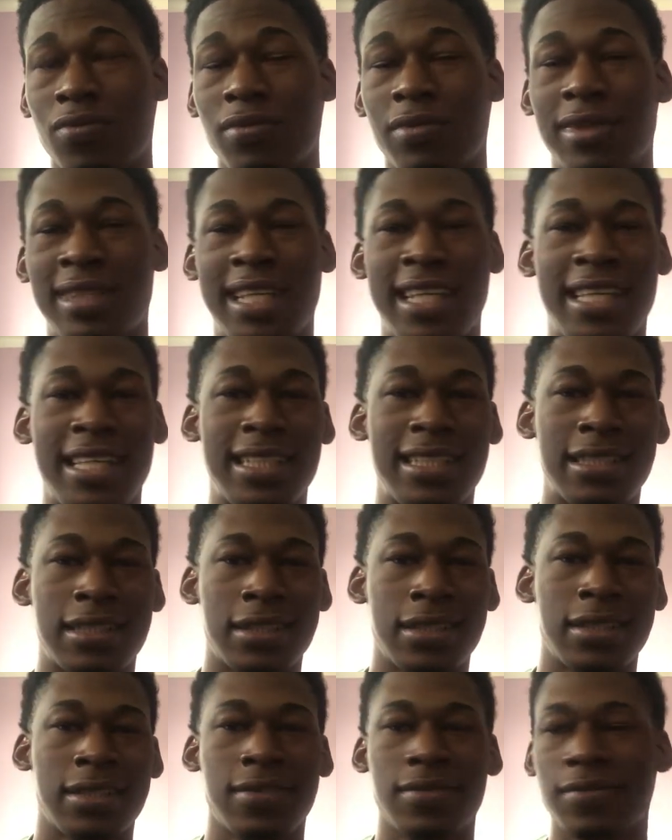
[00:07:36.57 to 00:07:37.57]
late
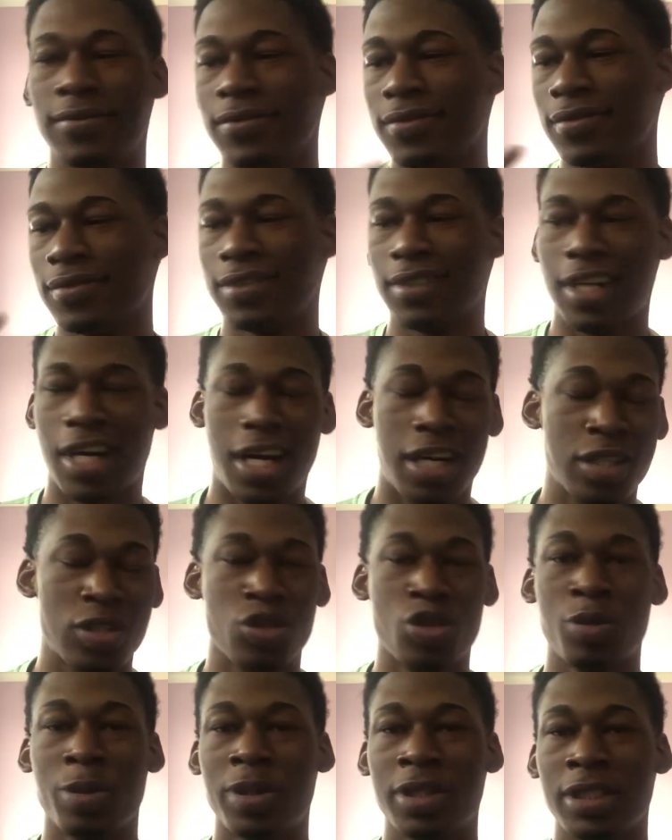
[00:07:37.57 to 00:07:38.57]

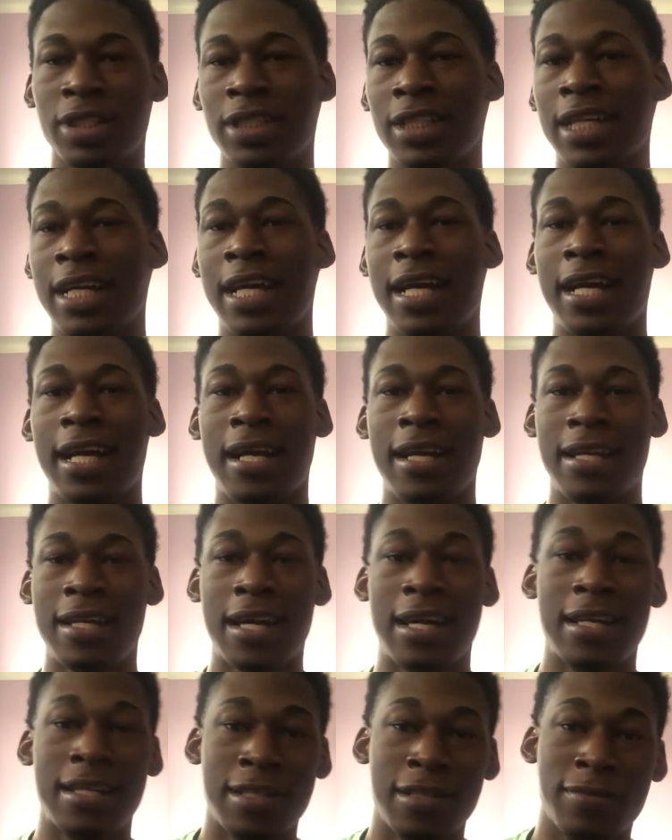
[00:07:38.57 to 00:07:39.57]
October,
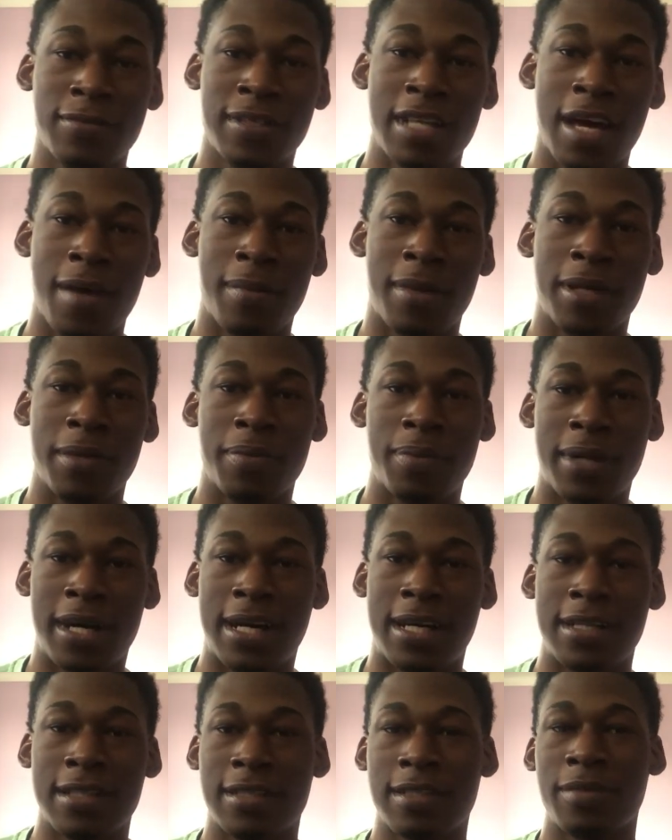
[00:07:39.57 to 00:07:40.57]
not enough time had
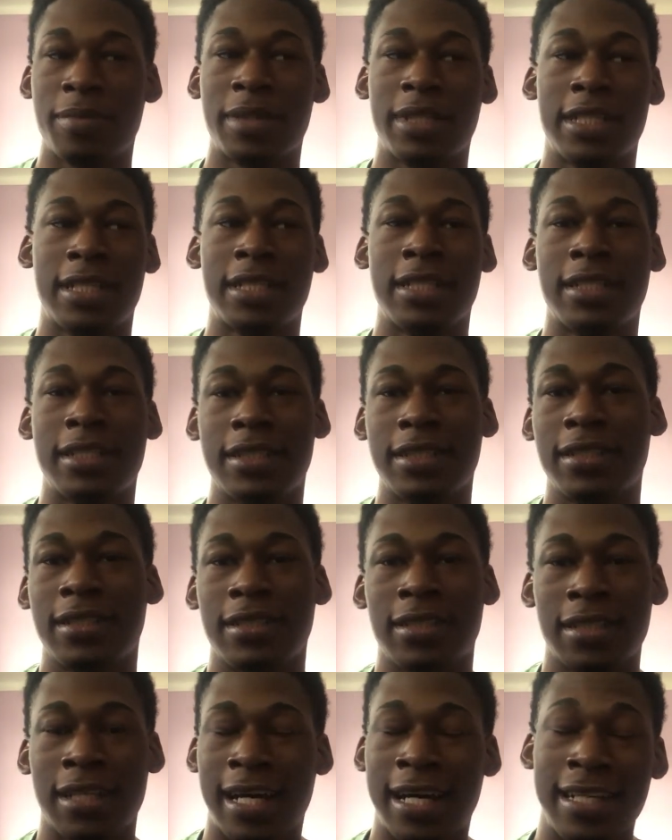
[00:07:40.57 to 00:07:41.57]
passed because
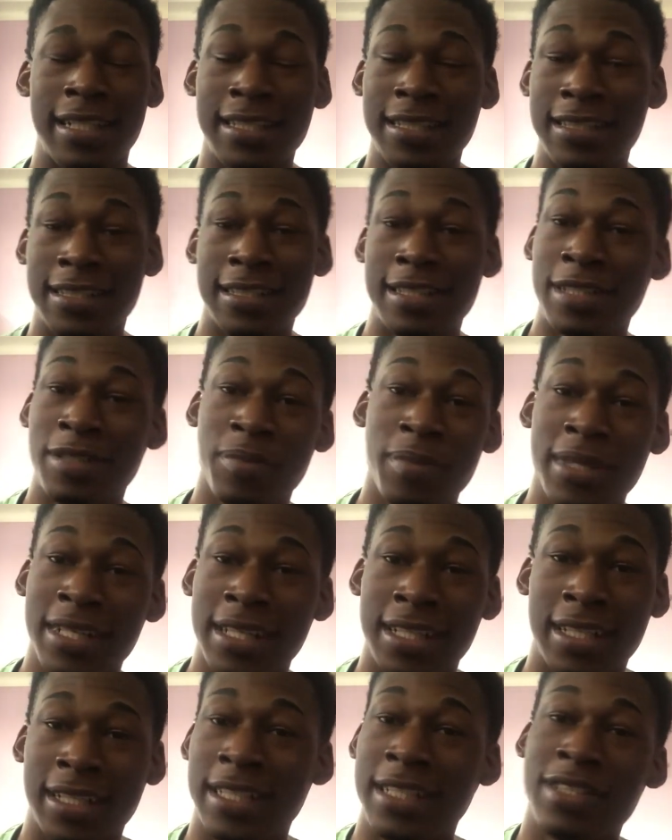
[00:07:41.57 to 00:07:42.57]
at least in
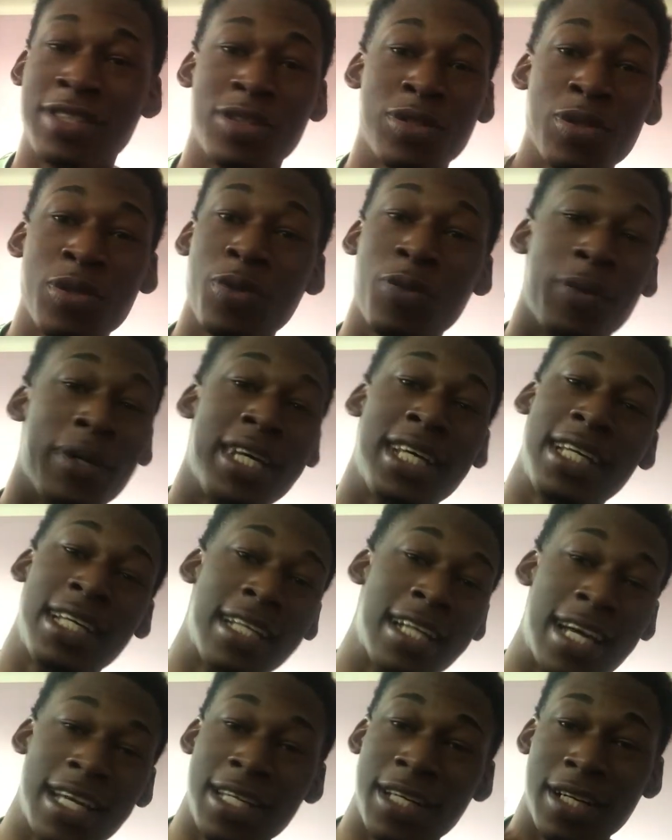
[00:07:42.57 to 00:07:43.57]
Jamaica, there's no way
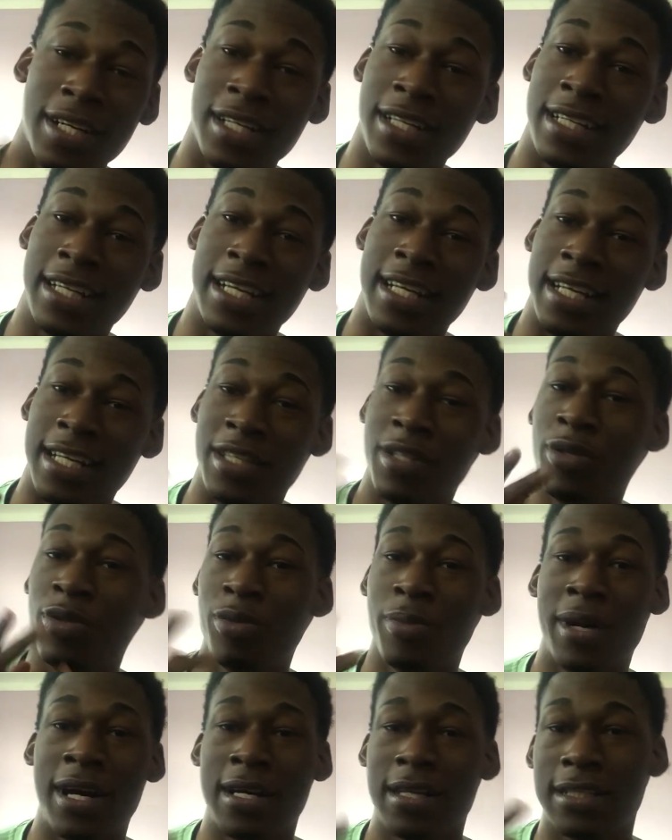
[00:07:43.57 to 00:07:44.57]
that you're gonna get a new
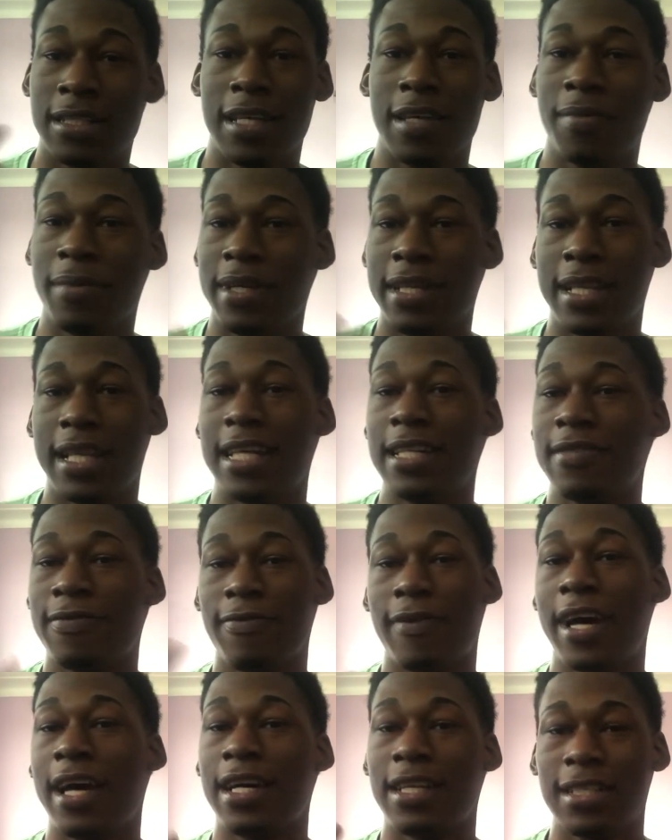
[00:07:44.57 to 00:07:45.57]
bank statement that
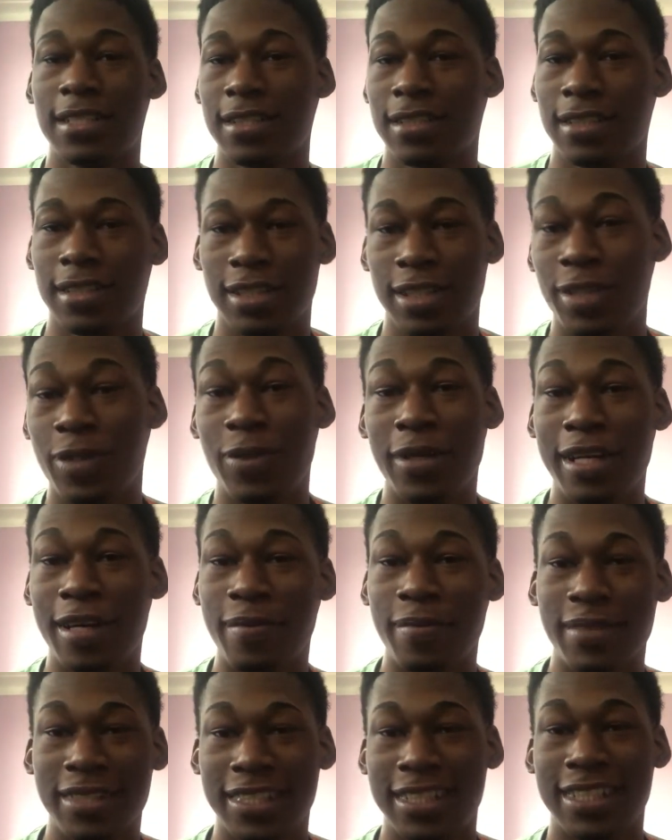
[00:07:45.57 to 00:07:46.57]
fast. You know what I
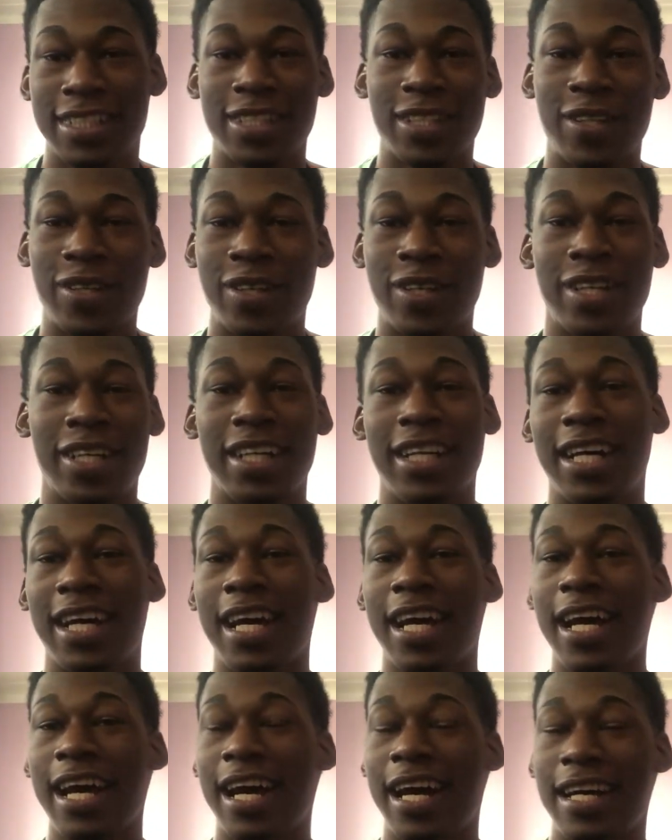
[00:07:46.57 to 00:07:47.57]
mean? So
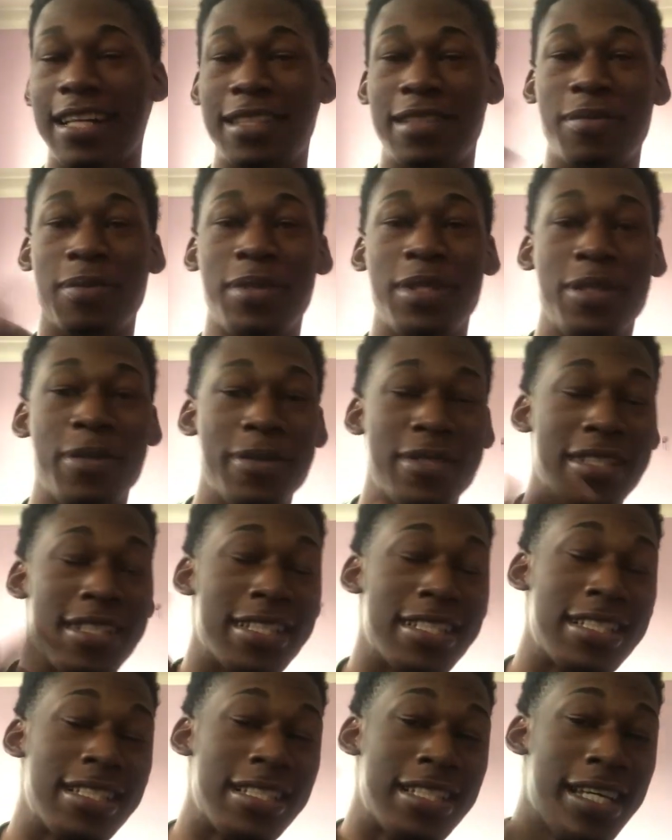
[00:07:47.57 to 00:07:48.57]
I had to be using the
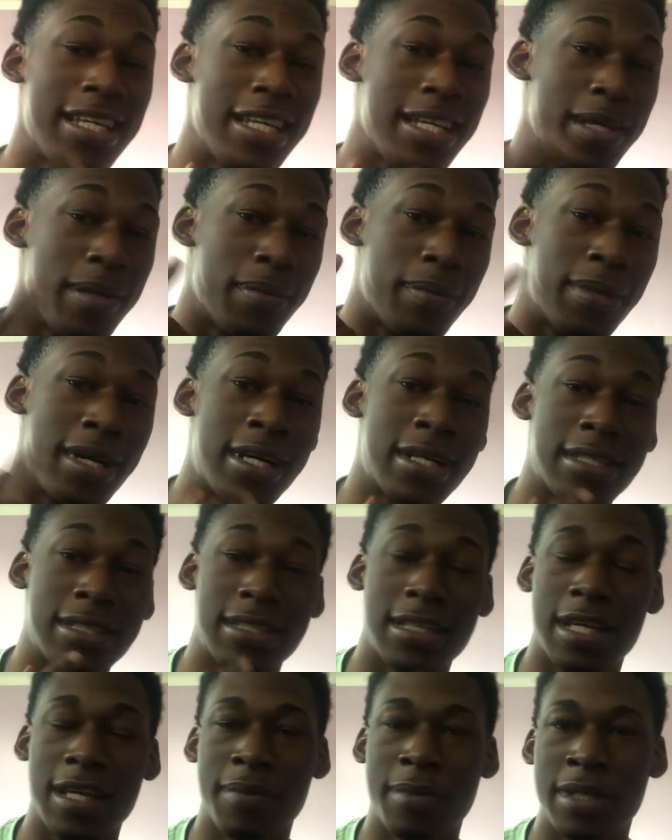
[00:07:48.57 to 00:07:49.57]
same bank
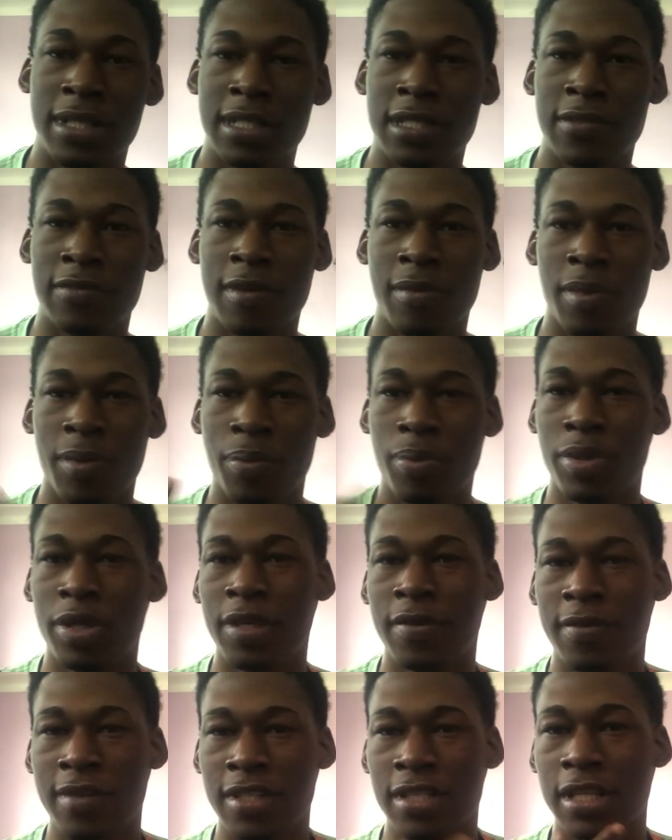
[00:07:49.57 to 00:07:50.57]
statements from the
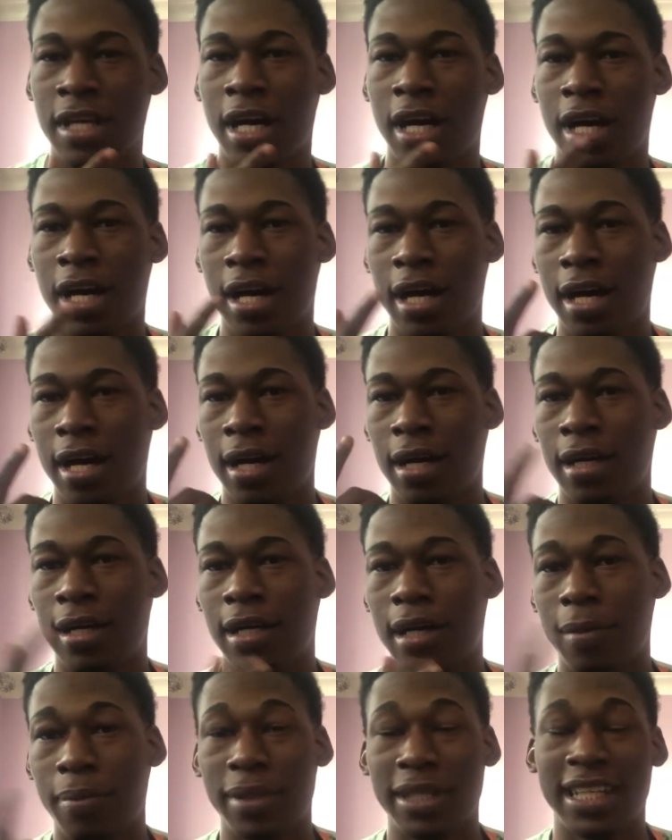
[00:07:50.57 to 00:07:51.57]
previous
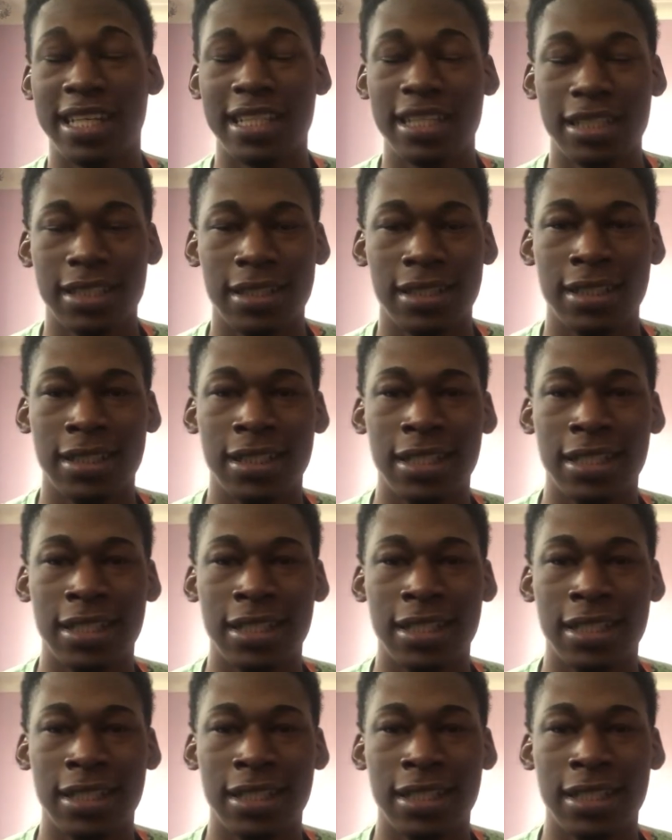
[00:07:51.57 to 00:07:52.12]
application.